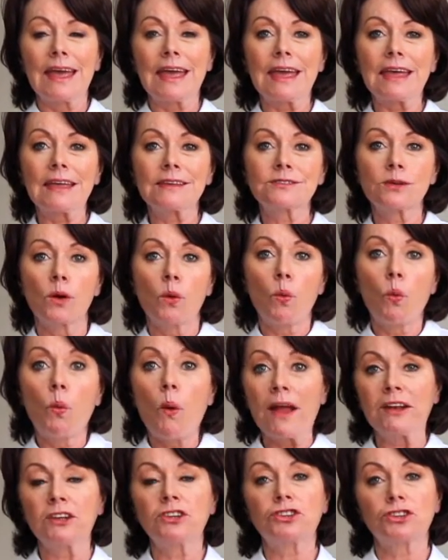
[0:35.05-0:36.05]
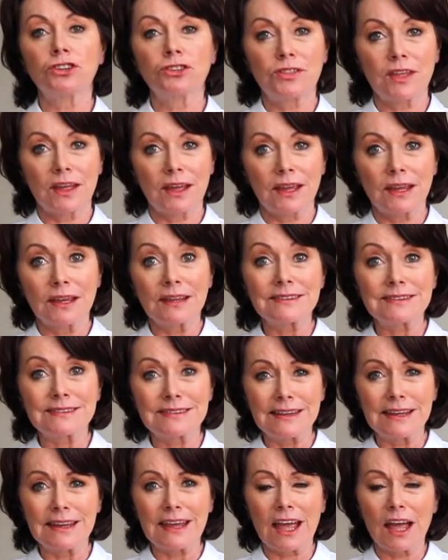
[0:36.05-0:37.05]
is when should they
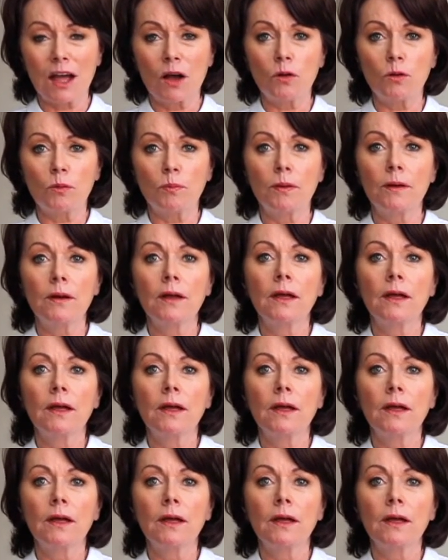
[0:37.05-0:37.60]
seek help?